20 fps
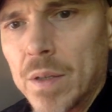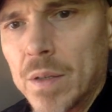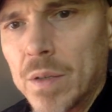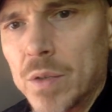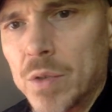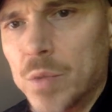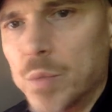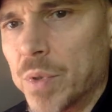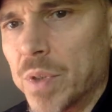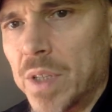
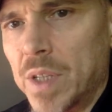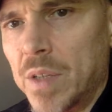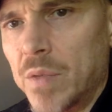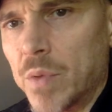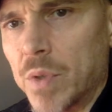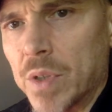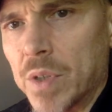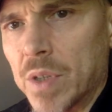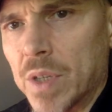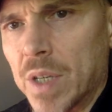you believe
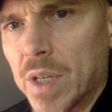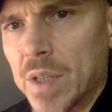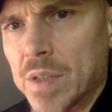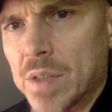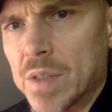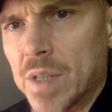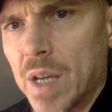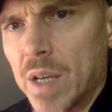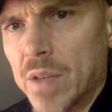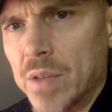what your
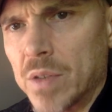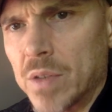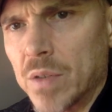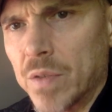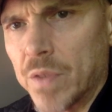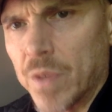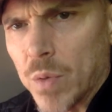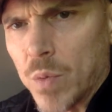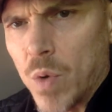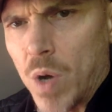kids tell you.
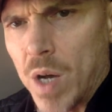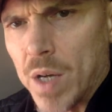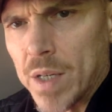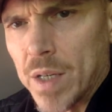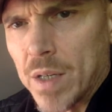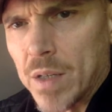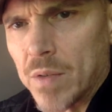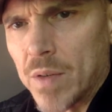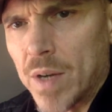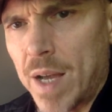If they're
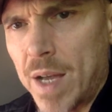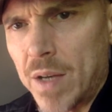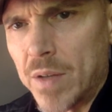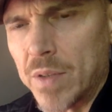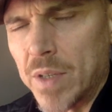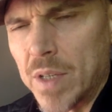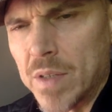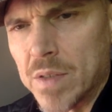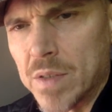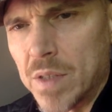walking
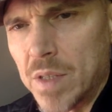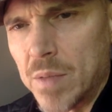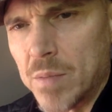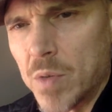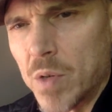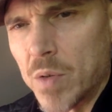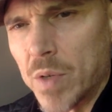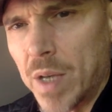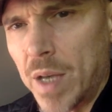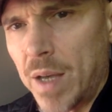around, they seem
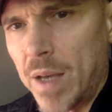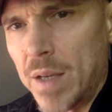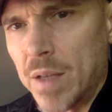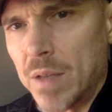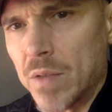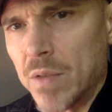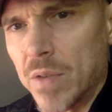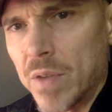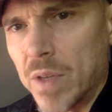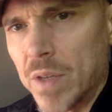okay,
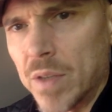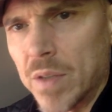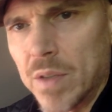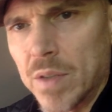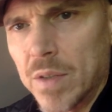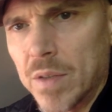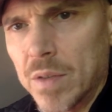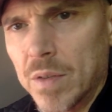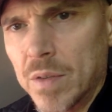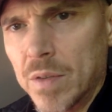you think
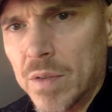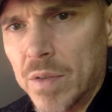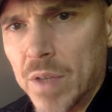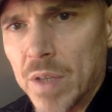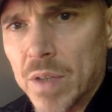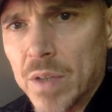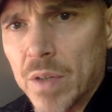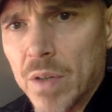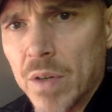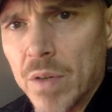
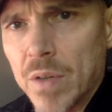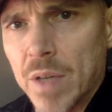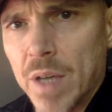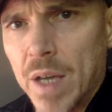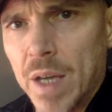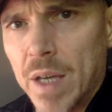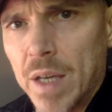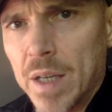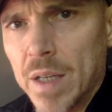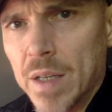they're
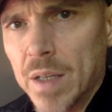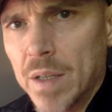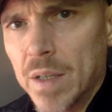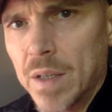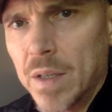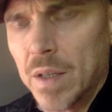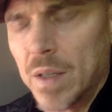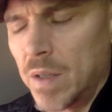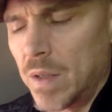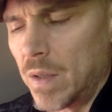okay.
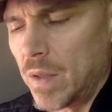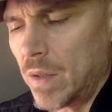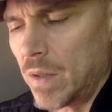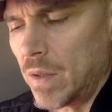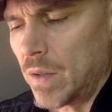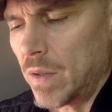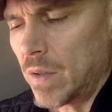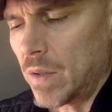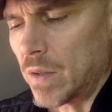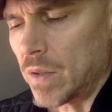
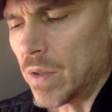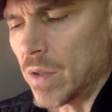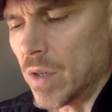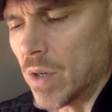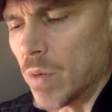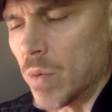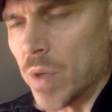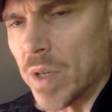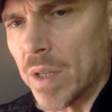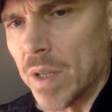You
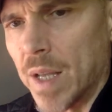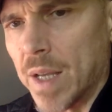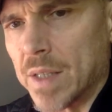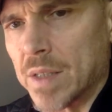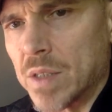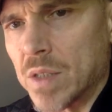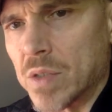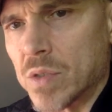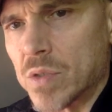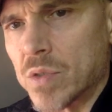don't want to,
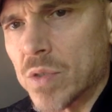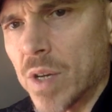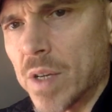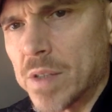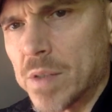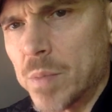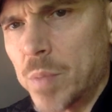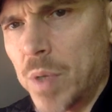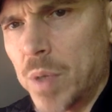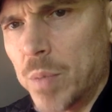like,
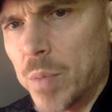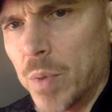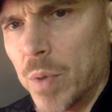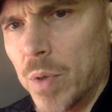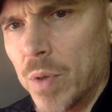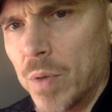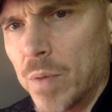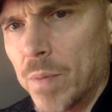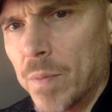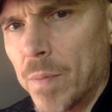distrust
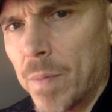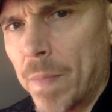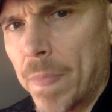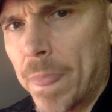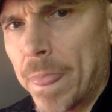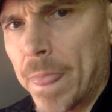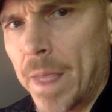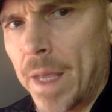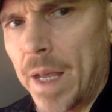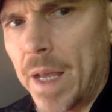people
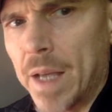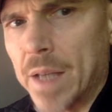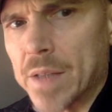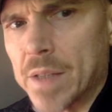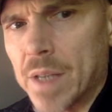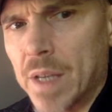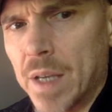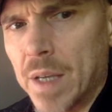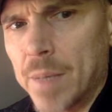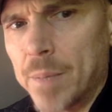as
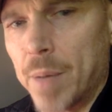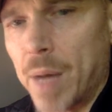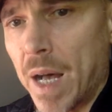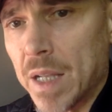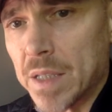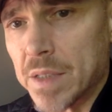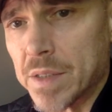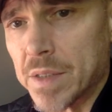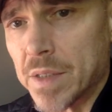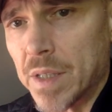a
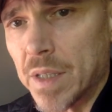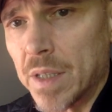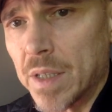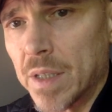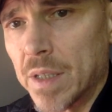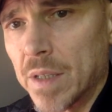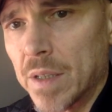policy.